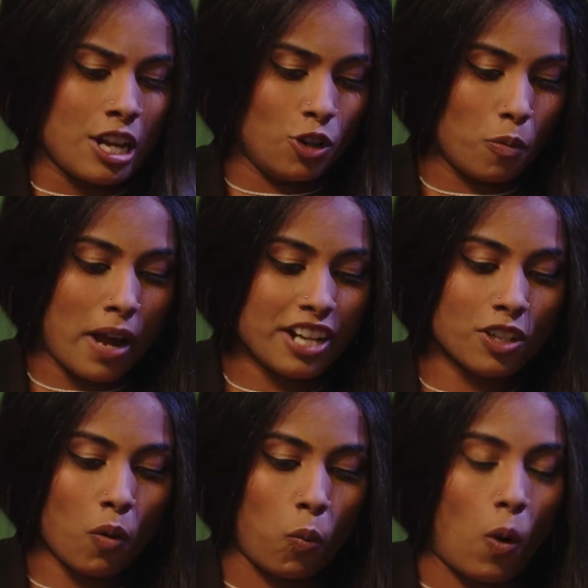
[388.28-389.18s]
no
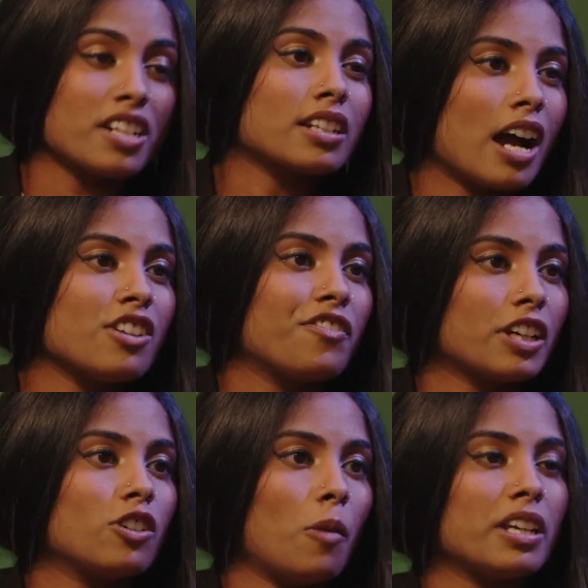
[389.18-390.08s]
matter what kind of
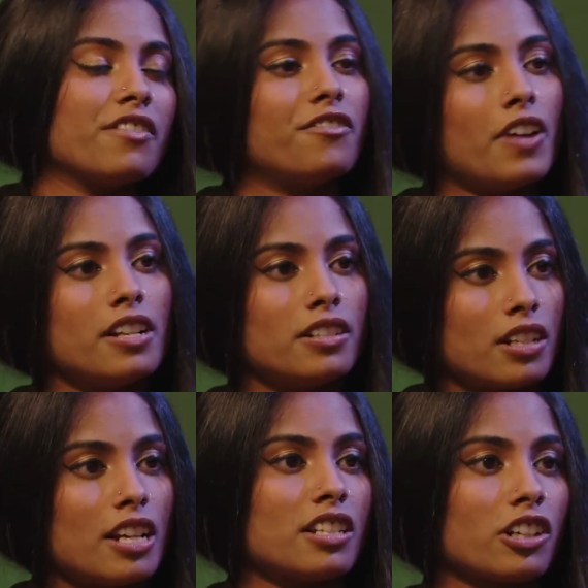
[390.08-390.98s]
economic event
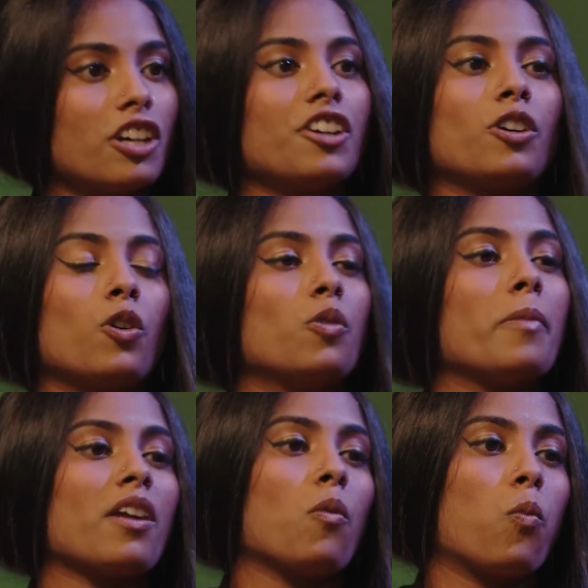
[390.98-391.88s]
is occurring or no
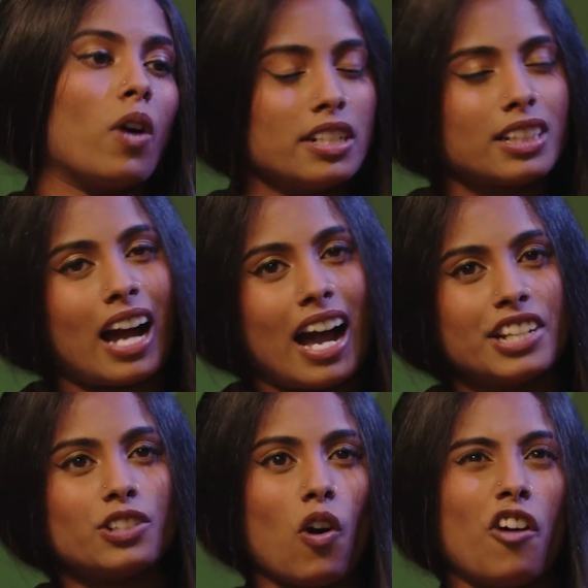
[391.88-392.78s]
matter what
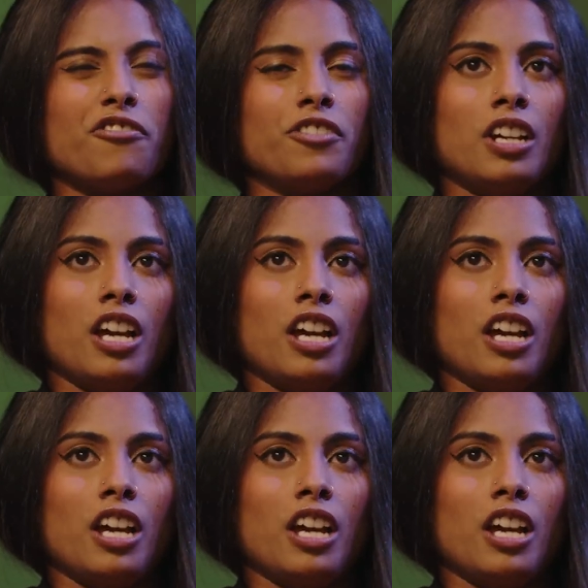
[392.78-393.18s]
kind of,